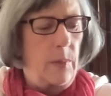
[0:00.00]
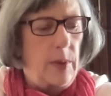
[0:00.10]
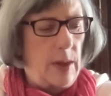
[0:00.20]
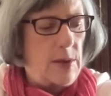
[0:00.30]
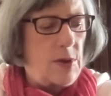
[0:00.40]
but
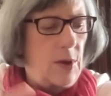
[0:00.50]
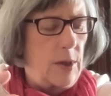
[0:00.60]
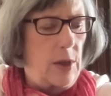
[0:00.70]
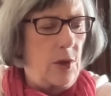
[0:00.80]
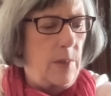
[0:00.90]
that
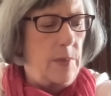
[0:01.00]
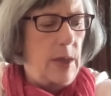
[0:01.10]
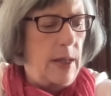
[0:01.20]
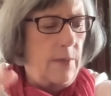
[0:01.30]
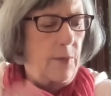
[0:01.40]
certainly jumped
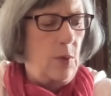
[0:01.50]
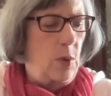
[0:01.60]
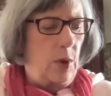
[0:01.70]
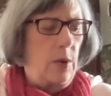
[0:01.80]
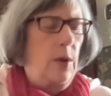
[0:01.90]
out for
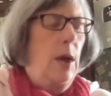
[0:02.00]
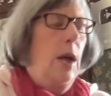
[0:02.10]
you.